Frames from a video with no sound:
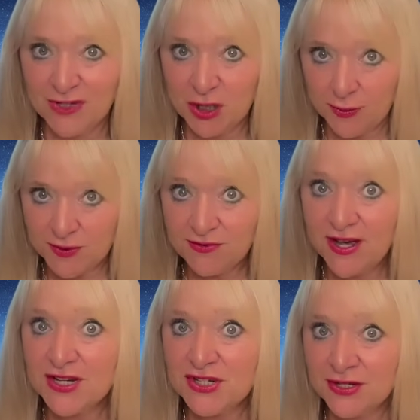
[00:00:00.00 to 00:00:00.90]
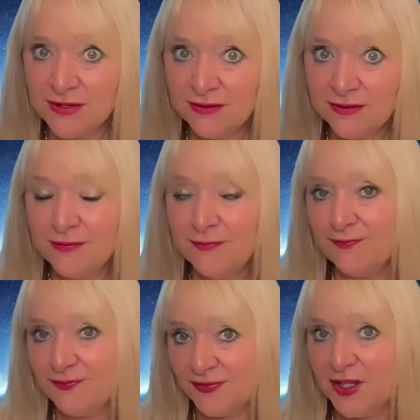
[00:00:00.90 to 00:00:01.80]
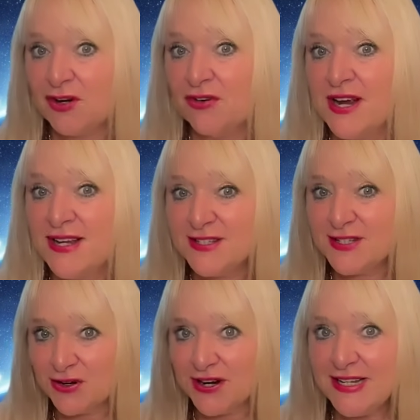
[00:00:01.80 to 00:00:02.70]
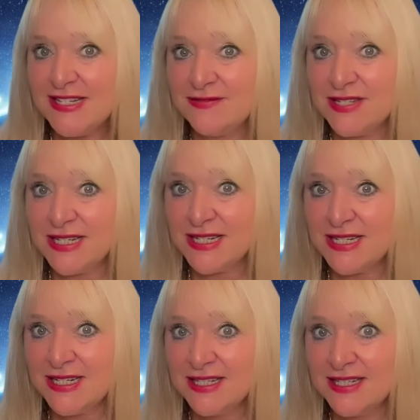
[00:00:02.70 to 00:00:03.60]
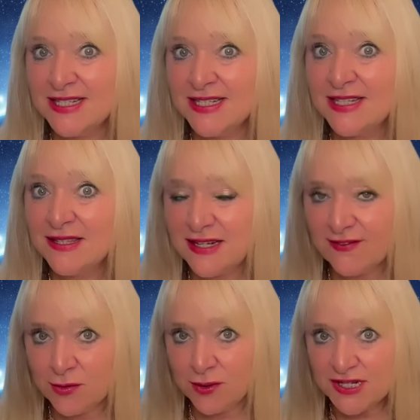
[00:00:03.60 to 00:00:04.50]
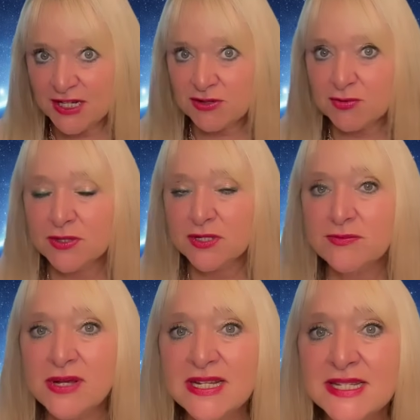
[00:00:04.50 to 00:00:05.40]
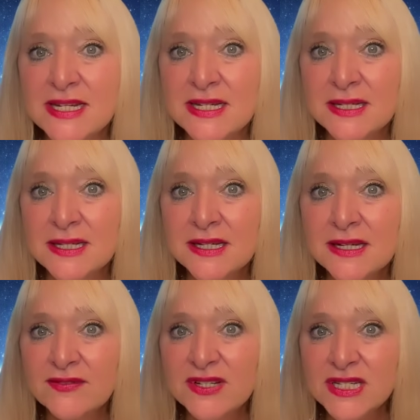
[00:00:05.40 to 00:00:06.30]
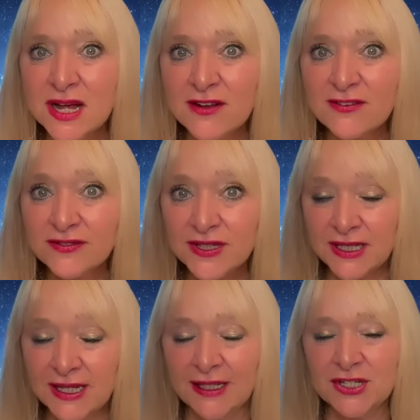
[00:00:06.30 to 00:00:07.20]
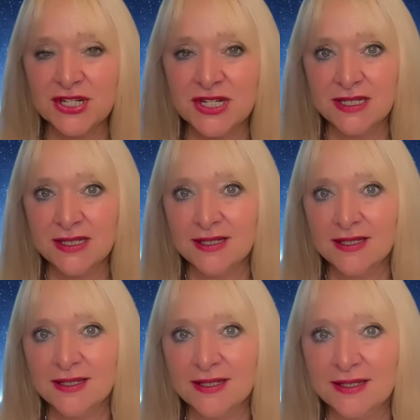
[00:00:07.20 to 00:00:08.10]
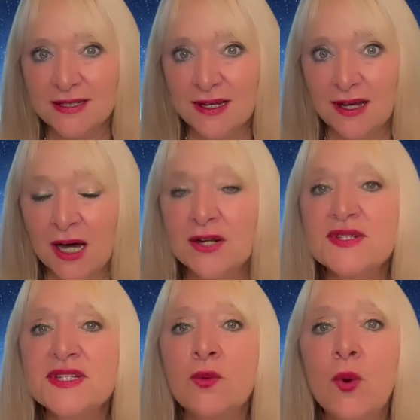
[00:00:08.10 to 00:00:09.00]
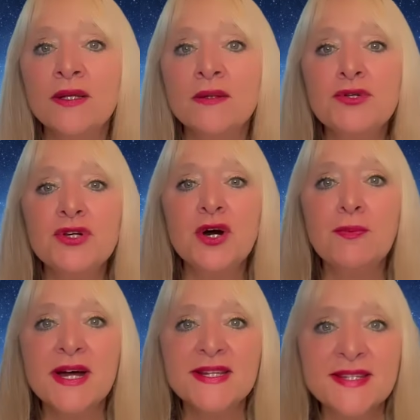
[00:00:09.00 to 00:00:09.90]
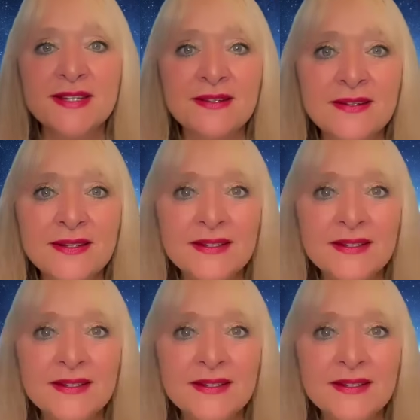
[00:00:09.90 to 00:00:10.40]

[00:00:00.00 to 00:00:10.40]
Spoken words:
that creates the creativity, that everyone takes responsibility for self and energy. I don't see one pure person